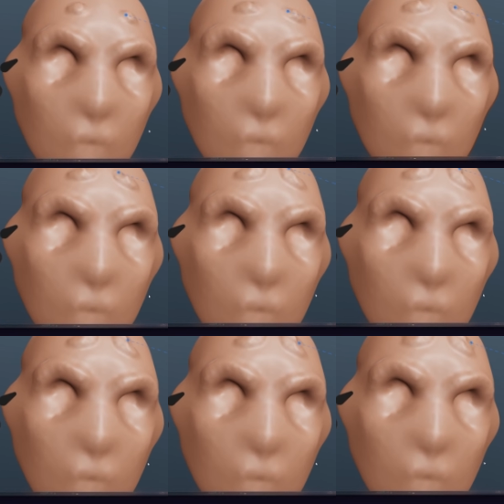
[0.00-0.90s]

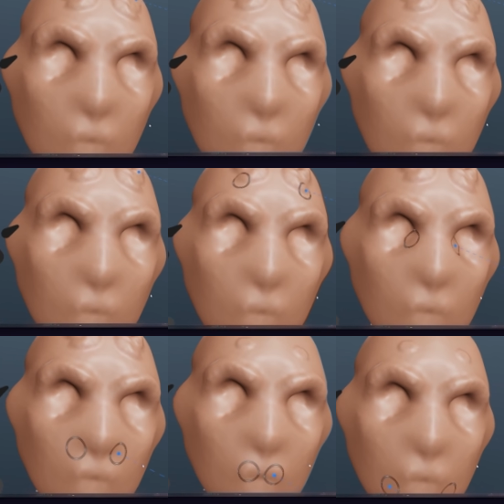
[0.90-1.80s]
Hardness is,
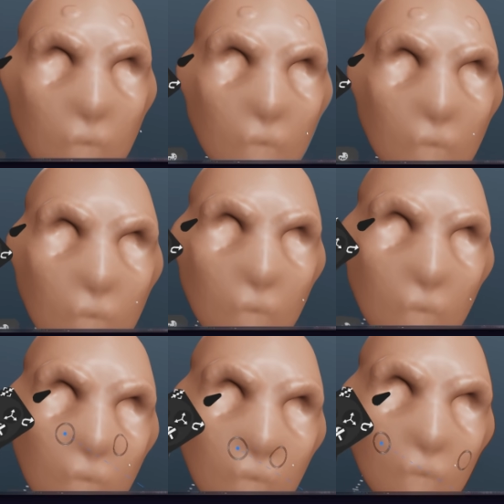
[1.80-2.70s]
it kind of makes it
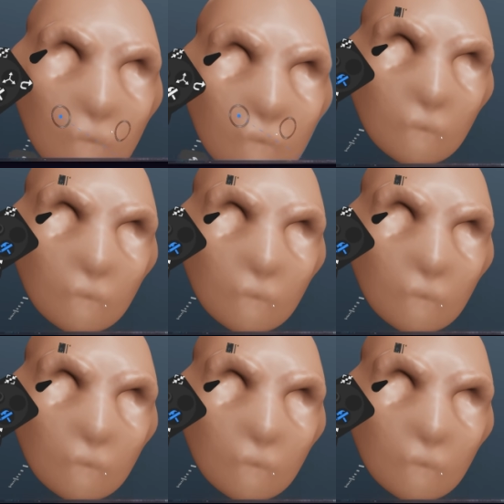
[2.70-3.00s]
more like the clay